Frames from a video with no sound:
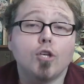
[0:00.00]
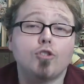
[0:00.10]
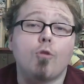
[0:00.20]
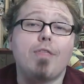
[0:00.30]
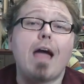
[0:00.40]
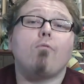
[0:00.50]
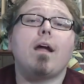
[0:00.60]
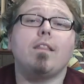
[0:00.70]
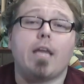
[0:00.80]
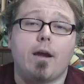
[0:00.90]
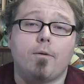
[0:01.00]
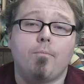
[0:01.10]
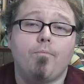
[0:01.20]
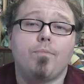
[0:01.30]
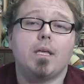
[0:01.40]
So that right there
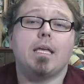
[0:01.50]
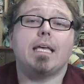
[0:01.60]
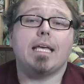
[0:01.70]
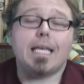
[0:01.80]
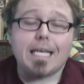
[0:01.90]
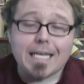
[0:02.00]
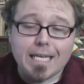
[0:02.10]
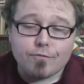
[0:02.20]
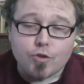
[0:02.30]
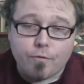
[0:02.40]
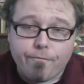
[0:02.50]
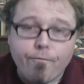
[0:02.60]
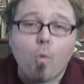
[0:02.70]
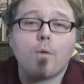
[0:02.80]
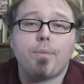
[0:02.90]
gives you
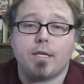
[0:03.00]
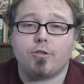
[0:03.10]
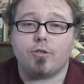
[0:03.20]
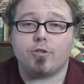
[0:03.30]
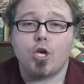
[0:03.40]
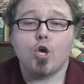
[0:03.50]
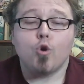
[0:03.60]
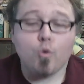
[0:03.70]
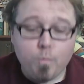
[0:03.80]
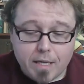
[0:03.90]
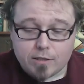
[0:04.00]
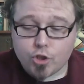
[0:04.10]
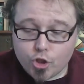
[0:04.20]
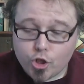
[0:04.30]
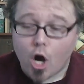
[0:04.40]
four pitchers who
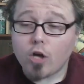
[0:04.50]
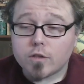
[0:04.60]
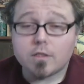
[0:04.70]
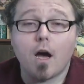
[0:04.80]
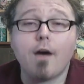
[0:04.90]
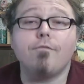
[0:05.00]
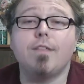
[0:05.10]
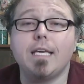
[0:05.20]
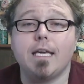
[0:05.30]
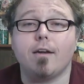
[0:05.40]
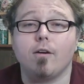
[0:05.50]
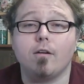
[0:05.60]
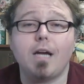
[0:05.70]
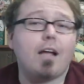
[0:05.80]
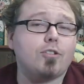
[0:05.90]
missed chunks of the
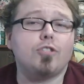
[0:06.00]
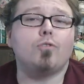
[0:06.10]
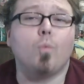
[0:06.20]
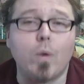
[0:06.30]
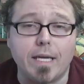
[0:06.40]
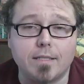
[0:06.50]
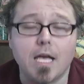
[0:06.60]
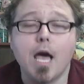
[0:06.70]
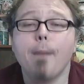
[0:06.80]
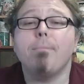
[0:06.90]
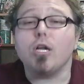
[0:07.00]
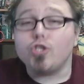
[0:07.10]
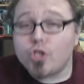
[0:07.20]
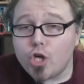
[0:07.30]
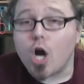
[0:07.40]
year, not just weeks,
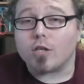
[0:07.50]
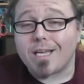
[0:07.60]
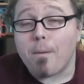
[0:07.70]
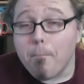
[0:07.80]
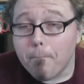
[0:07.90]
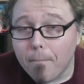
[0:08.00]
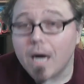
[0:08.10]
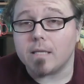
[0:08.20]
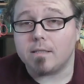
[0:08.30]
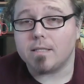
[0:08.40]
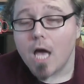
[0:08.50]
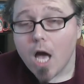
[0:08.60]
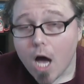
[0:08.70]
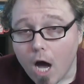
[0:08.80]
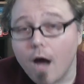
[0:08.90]
but chunks, like months
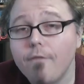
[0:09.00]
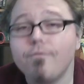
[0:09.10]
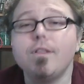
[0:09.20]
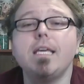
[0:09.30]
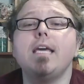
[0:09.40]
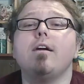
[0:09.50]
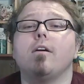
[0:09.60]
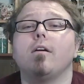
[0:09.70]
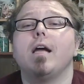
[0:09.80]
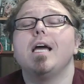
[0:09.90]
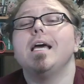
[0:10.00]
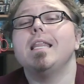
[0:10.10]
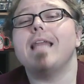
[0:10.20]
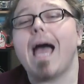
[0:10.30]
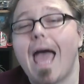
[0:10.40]
of the year,
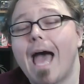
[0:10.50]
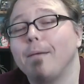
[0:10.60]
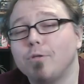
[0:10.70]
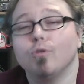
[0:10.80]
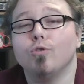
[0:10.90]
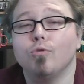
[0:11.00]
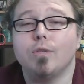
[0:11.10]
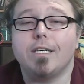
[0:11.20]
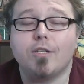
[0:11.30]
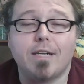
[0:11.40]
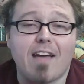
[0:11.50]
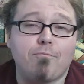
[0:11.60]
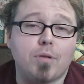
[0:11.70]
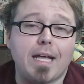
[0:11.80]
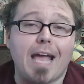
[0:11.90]
that absolutely could
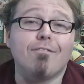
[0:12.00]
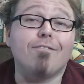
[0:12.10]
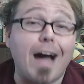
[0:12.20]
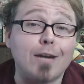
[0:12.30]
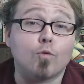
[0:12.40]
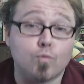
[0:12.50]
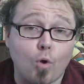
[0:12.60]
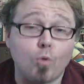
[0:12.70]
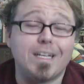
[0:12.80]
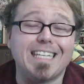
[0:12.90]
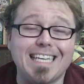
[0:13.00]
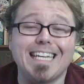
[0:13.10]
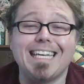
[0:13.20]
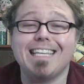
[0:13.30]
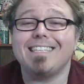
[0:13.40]
have played a vital role in
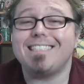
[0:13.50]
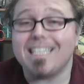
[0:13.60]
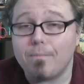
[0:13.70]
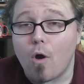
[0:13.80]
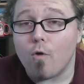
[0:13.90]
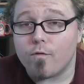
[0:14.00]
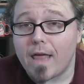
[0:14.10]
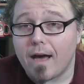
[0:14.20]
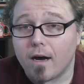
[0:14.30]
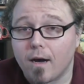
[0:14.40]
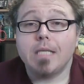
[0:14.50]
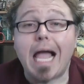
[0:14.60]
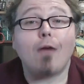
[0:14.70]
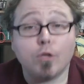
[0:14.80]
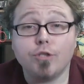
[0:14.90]
getting this team over that hump.
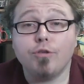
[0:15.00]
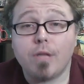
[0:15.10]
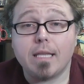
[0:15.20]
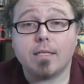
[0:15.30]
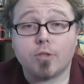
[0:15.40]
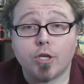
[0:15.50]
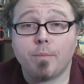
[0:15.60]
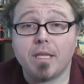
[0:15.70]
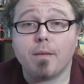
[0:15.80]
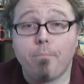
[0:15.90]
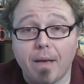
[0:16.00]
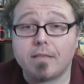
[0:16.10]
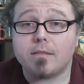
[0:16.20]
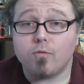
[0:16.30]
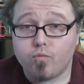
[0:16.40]
I really do think this could have been the
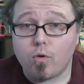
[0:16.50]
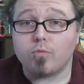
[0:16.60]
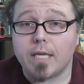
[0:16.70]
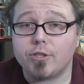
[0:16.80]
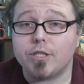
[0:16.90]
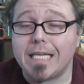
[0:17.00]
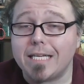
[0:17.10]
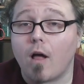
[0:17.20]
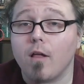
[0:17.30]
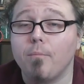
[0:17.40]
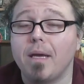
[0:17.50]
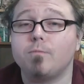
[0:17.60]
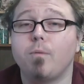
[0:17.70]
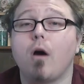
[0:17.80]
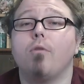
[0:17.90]
best rotation in all of
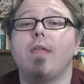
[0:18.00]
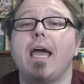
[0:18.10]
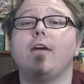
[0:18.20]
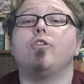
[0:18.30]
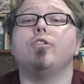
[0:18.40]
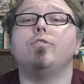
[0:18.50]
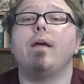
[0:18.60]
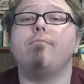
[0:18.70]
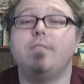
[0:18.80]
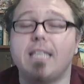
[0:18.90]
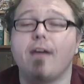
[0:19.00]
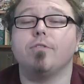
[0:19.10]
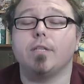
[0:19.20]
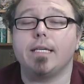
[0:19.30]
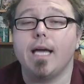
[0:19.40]
baseball. They could have
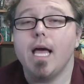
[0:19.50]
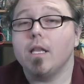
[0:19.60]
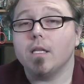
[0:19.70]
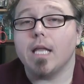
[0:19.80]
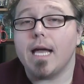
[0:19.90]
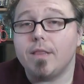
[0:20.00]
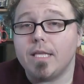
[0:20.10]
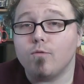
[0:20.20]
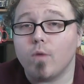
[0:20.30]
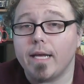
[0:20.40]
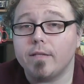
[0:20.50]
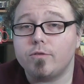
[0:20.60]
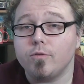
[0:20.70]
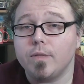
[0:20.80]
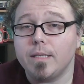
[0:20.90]
definitely led the Rays
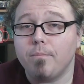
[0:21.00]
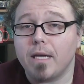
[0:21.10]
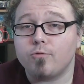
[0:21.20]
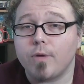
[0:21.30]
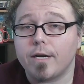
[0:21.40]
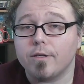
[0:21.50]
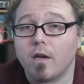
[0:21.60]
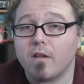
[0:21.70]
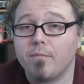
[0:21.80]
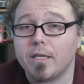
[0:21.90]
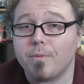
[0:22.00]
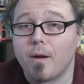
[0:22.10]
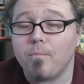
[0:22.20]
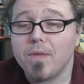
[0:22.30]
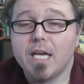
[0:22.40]
to the best record in all of baseball.